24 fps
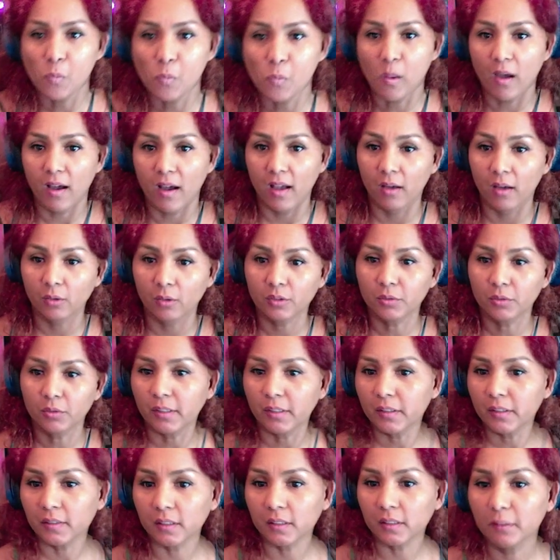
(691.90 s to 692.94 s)
How do I
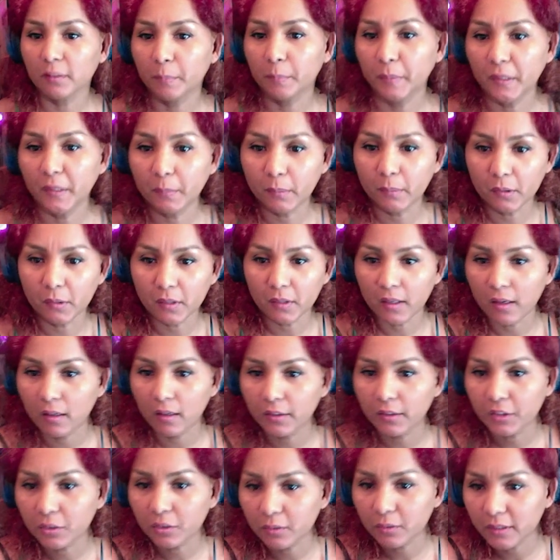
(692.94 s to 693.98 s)
see the people that are
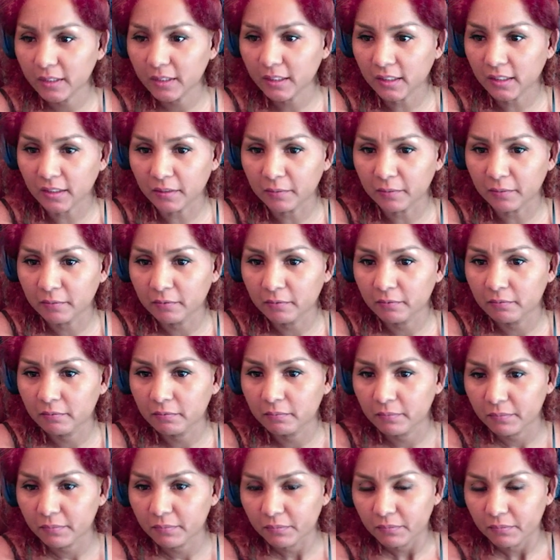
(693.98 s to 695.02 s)
joining in?
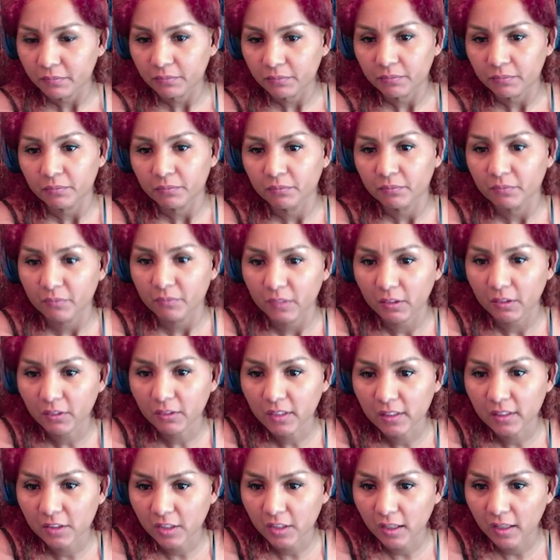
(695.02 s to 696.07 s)
On
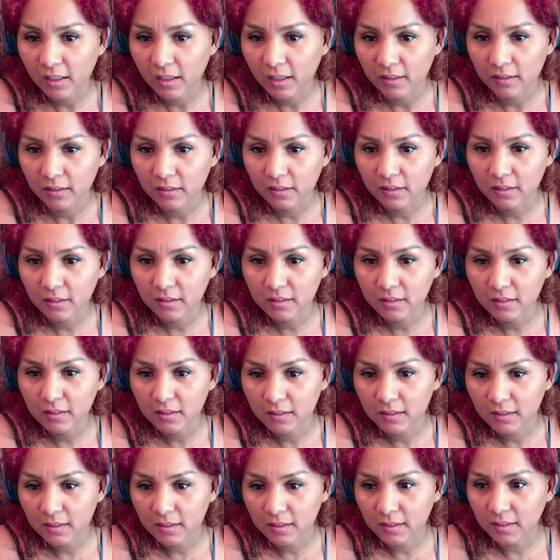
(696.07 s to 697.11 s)
the chat, it
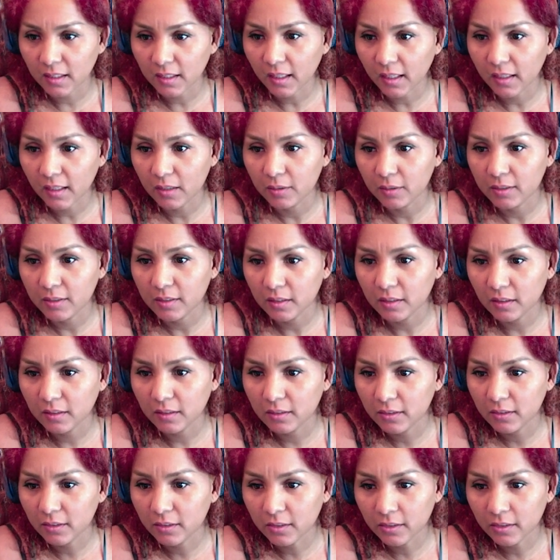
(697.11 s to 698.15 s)
doesn't say who's
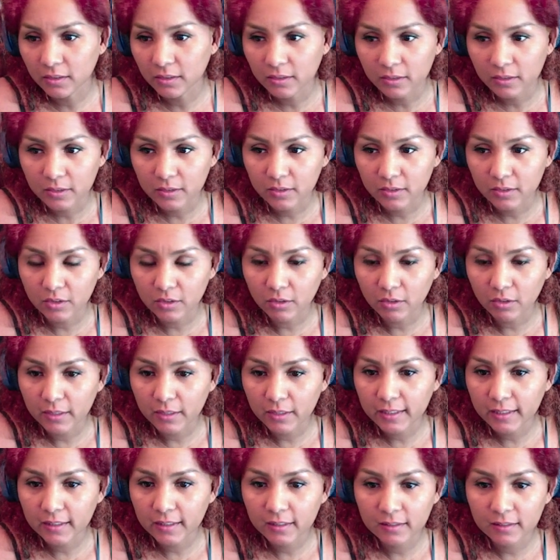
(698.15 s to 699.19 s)
here, who's
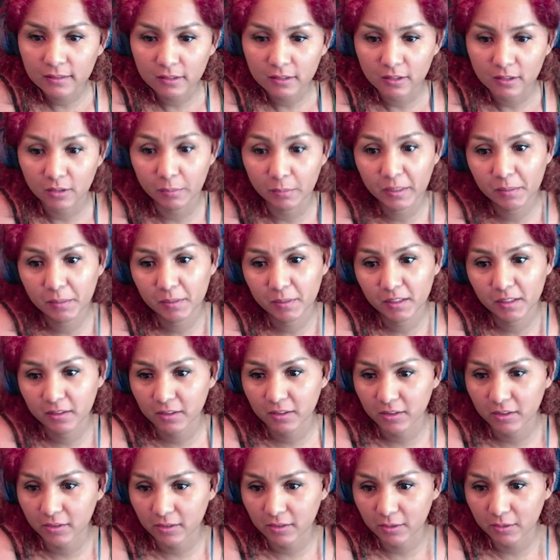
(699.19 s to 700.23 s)
joining, or maybe I
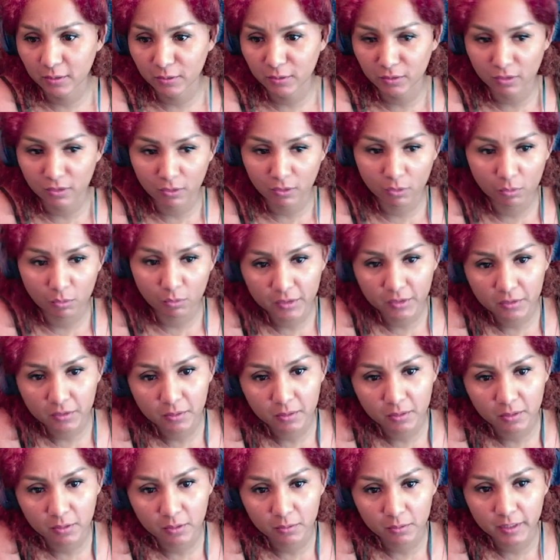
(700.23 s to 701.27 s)
just don't know where to
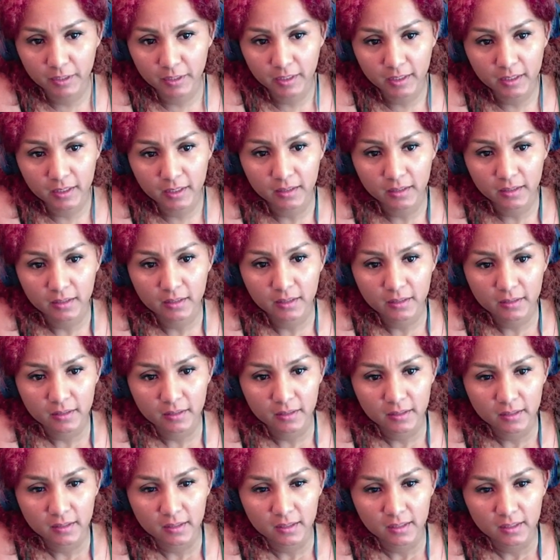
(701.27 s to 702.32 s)
go really.
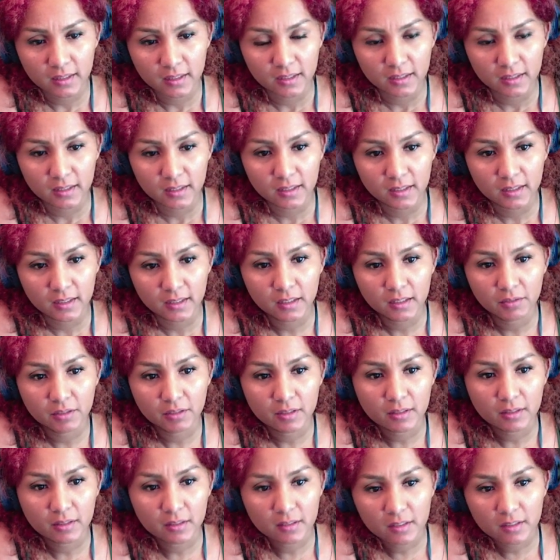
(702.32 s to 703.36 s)
Live in
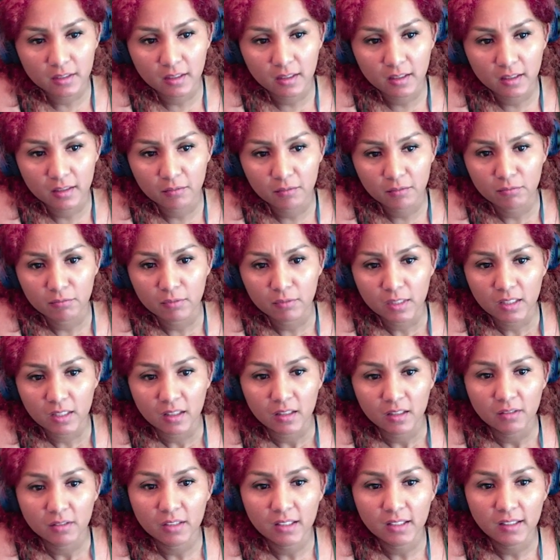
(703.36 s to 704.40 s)
sunshine,
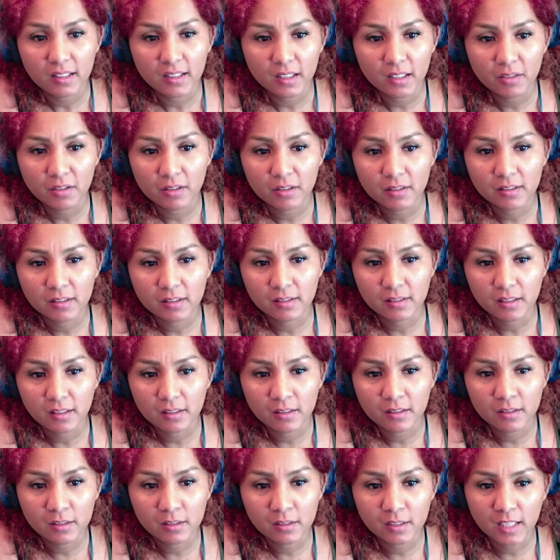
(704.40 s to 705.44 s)
we live in
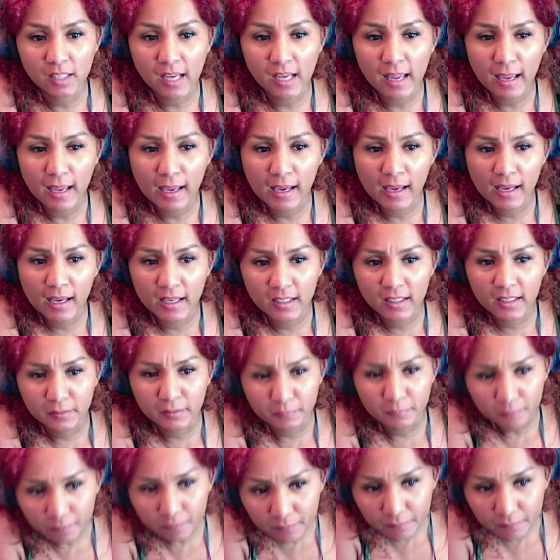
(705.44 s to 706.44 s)
sunshine.